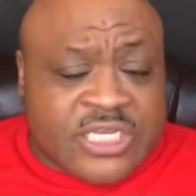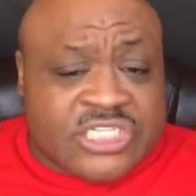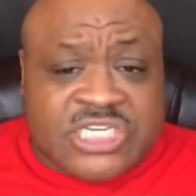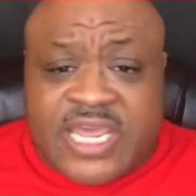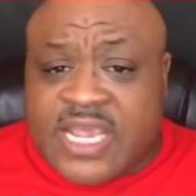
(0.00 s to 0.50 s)
your
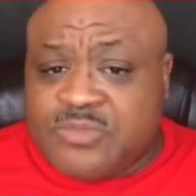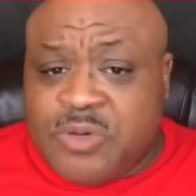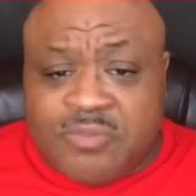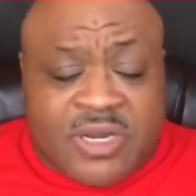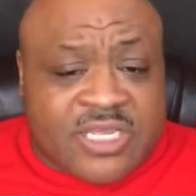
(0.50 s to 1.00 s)
checks,
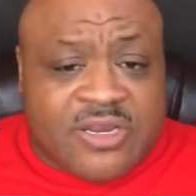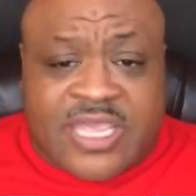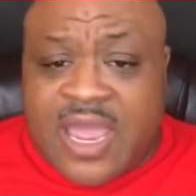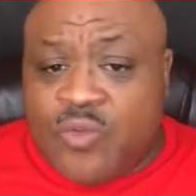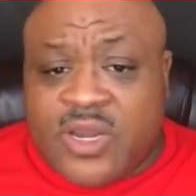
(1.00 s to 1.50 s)
put money in your
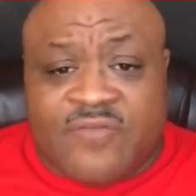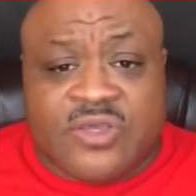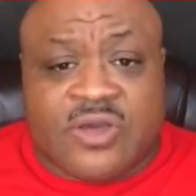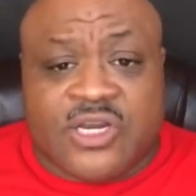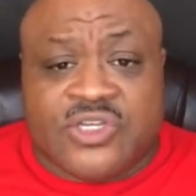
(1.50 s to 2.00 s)
account, whatever
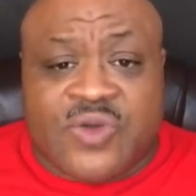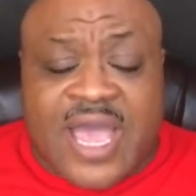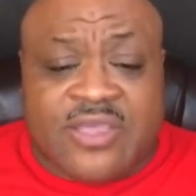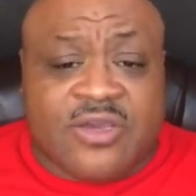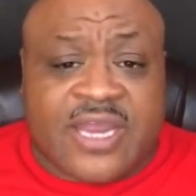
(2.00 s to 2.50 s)
you're going to do,
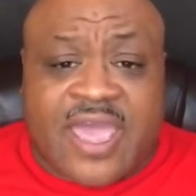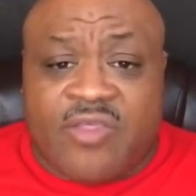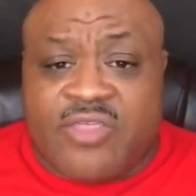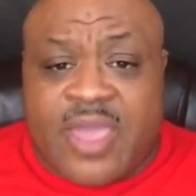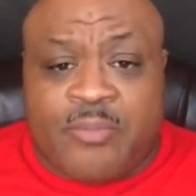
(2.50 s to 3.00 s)
how you're going to
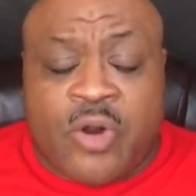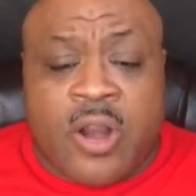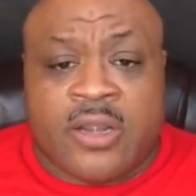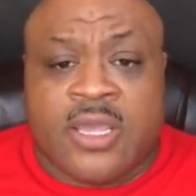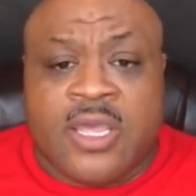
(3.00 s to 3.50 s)
handle that
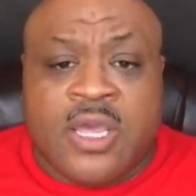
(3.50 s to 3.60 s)
part.